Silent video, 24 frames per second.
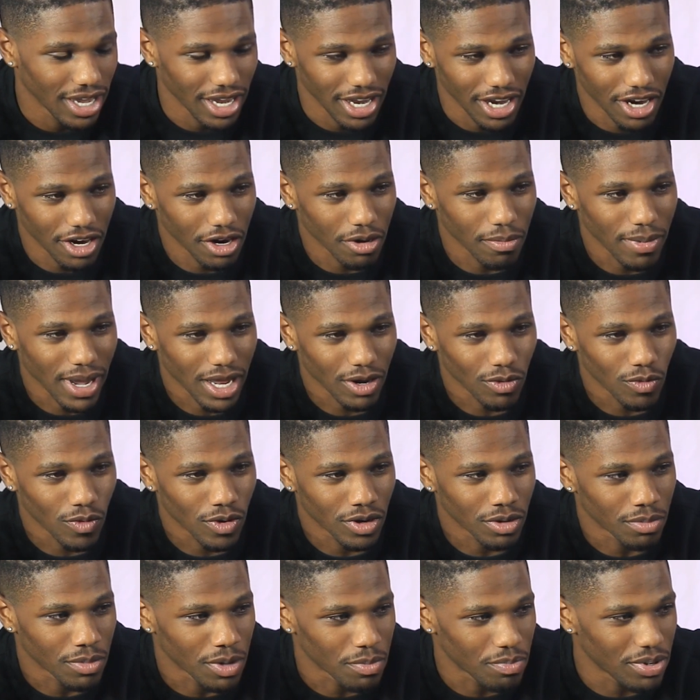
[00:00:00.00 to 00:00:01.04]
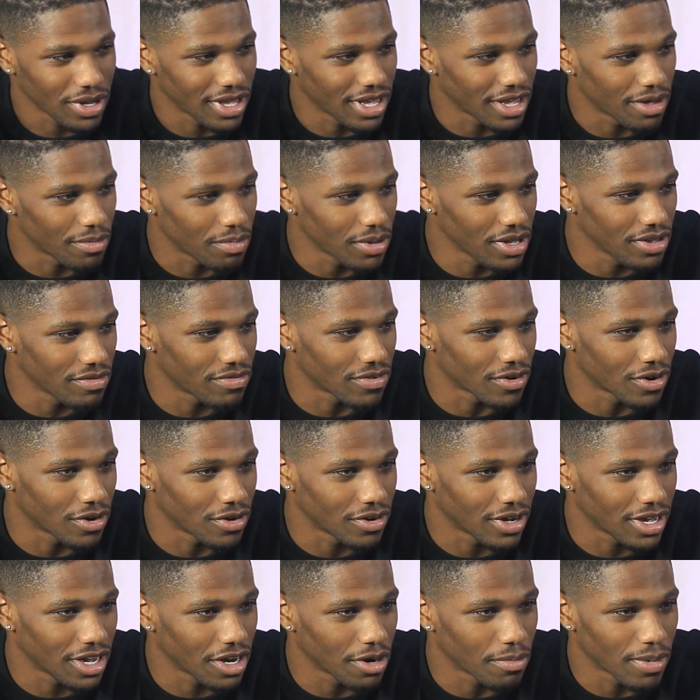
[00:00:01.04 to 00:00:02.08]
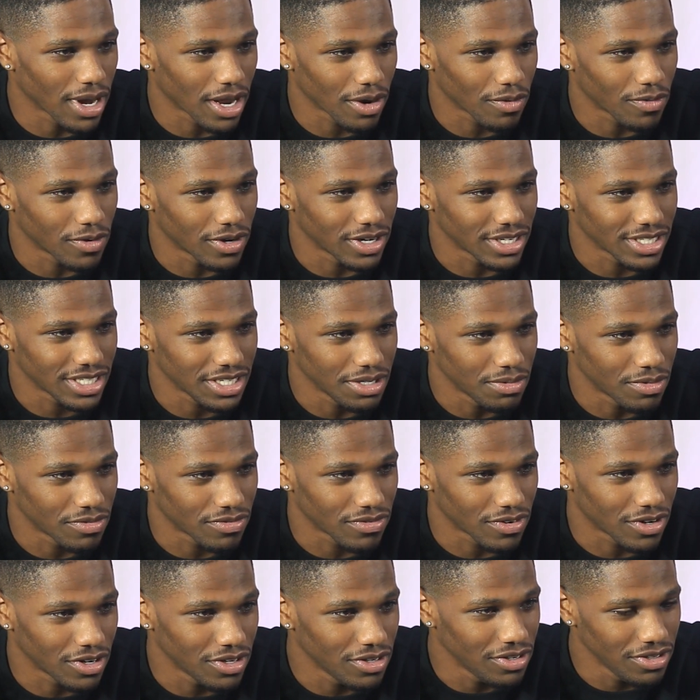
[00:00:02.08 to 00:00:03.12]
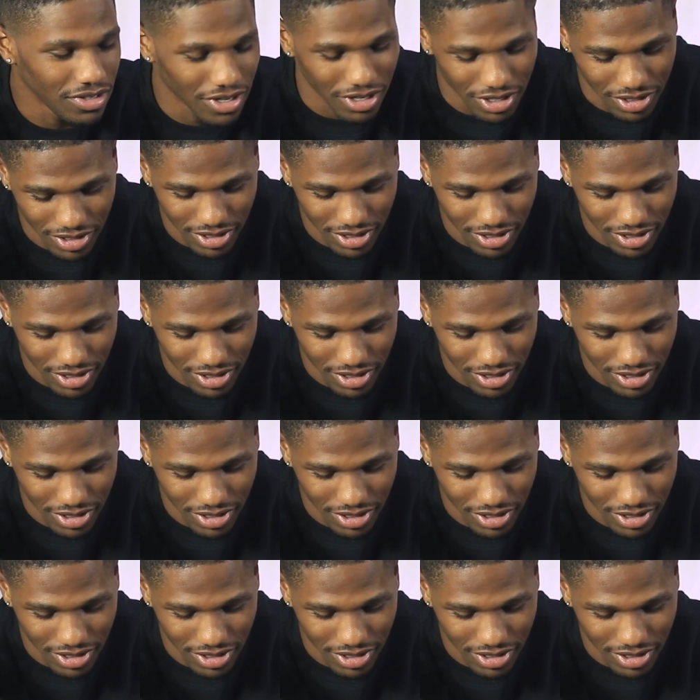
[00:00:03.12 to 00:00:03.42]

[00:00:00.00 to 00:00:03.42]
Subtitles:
Everybody wanted my PSP phone. Everybody wanted to see my phone.